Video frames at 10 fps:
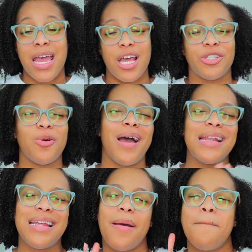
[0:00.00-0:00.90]
And so I
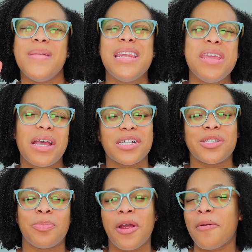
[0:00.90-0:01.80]
did a mini
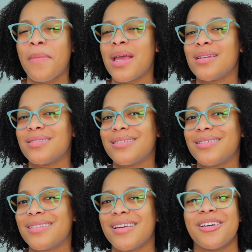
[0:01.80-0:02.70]

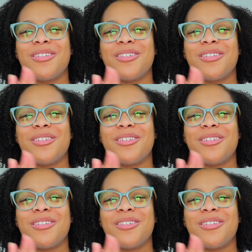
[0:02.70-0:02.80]
experiment